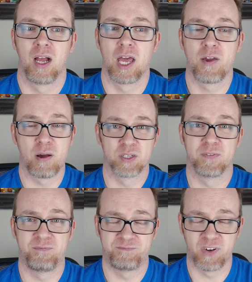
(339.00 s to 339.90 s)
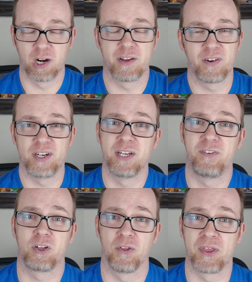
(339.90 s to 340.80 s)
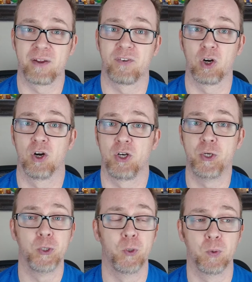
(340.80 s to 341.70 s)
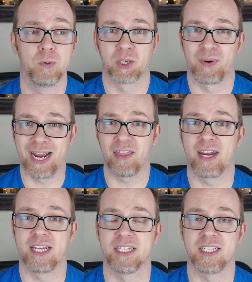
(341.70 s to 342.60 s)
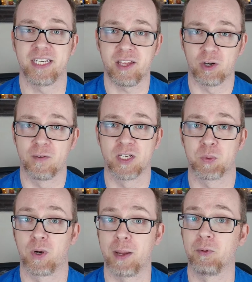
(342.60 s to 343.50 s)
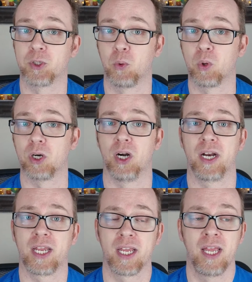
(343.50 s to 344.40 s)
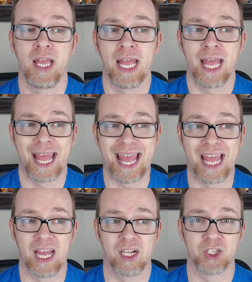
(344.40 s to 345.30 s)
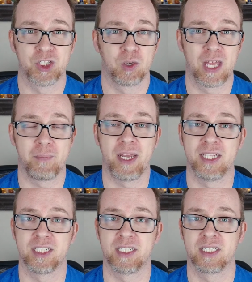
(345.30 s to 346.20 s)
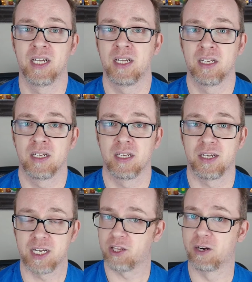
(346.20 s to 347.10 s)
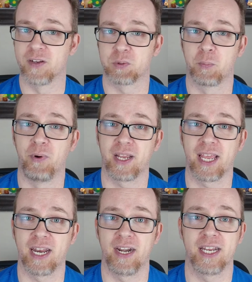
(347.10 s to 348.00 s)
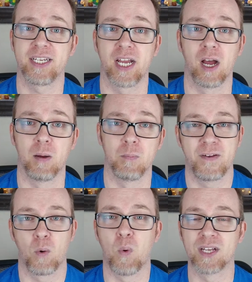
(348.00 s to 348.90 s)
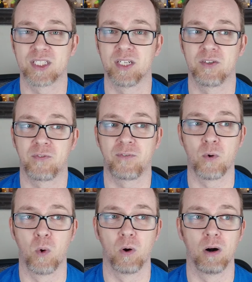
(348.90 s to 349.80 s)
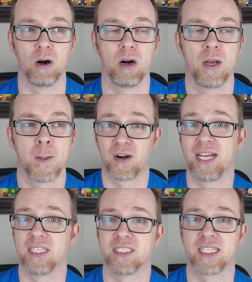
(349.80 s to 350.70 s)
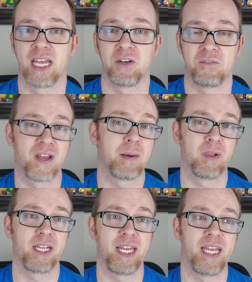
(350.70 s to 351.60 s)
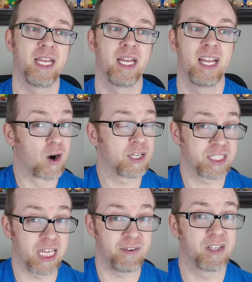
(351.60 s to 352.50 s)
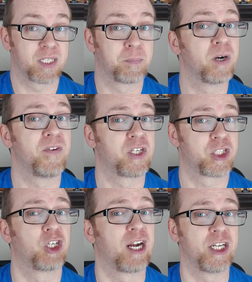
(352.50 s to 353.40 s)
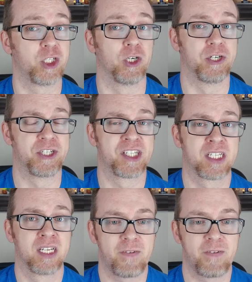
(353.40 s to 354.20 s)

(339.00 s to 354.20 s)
was a very, very difficult thing for her to do. But the reality is neither of us were able to work. And so that means neither of us were bringing in an income. If it wasn't for friends and family, and honestly, even some perfect strangers,